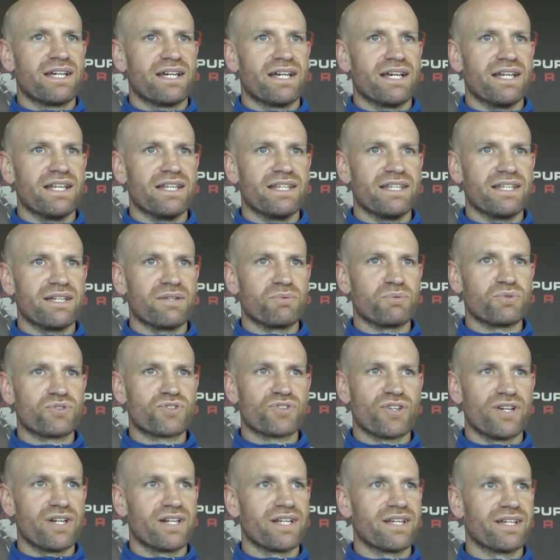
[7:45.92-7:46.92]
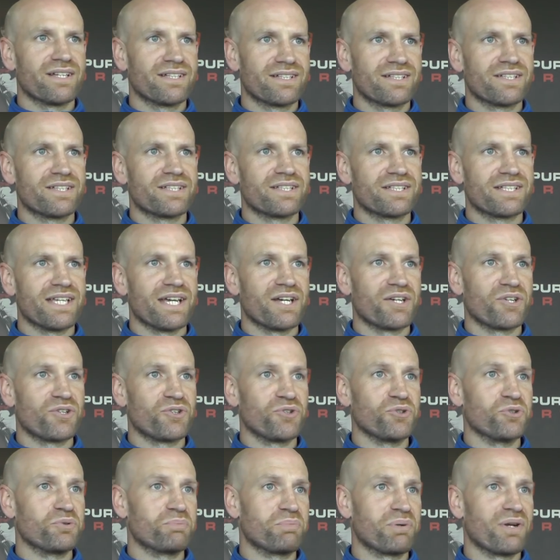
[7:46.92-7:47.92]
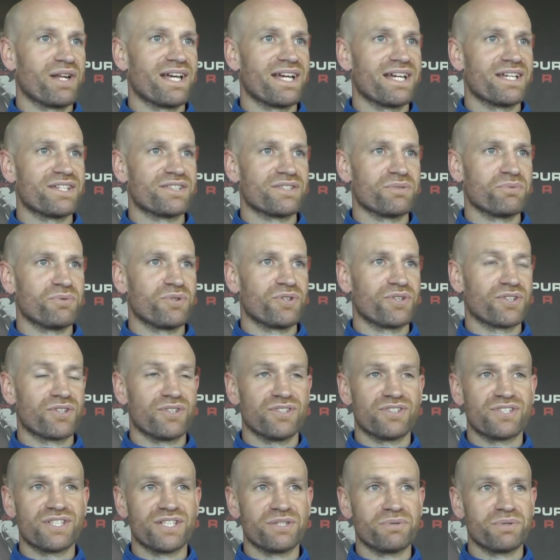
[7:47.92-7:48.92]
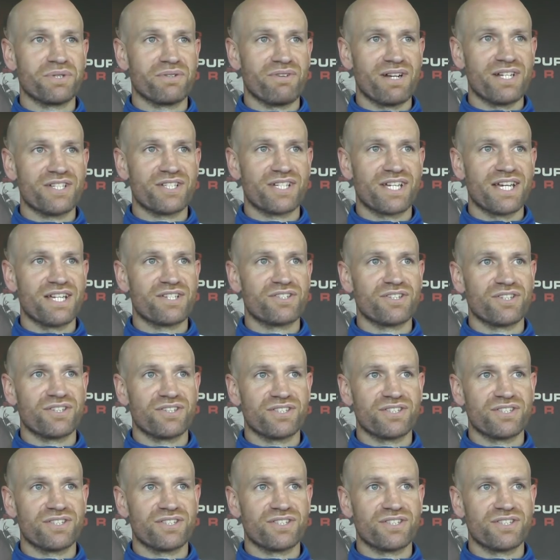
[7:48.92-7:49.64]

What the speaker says: and it was trying to get good players that want to continue with their education,